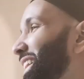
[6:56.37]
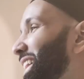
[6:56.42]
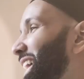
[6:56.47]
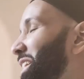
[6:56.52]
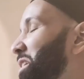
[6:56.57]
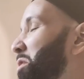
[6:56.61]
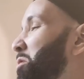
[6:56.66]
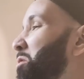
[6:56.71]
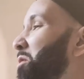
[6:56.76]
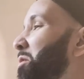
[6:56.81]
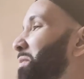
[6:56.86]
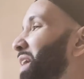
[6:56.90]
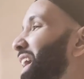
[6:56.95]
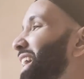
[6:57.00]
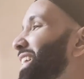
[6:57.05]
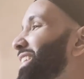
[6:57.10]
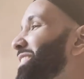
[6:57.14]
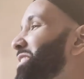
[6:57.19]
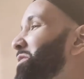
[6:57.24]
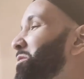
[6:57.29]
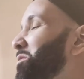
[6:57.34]
Like, who am
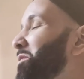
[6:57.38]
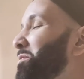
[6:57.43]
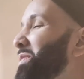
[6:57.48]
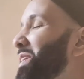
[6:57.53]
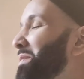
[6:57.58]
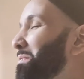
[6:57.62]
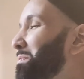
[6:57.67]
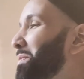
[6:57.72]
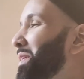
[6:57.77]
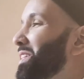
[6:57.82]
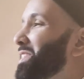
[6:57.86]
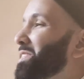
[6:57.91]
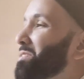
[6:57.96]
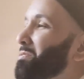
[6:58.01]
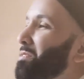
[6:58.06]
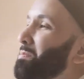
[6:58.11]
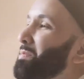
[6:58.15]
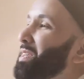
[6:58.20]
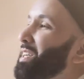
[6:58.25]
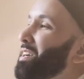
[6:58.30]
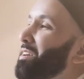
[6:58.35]
I that you would be embarrassed
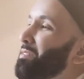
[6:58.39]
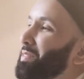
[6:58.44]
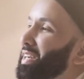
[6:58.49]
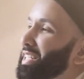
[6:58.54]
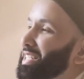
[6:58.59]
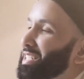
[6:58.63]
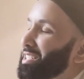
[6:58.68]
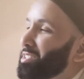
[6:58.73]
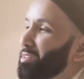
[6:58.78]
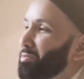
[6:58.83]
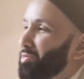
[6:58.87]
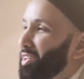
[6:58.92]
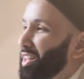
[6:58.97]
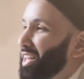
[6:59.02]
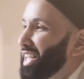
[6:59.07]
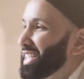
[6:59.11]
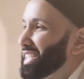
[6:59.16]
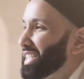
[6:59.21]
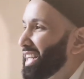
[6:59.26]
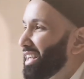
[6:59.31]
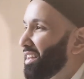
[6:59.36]
from me, O Messenger of
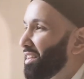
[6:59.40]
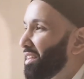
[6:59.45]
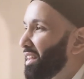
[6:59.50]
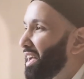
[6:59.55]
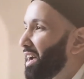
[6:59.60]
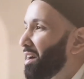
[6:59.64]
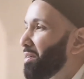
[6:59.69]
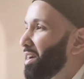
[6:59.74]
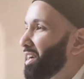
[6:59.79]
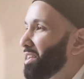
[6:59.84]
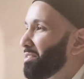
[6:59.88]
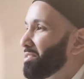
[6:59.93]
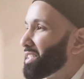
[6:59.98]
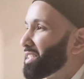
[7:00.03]
Allah sallallahu alaihi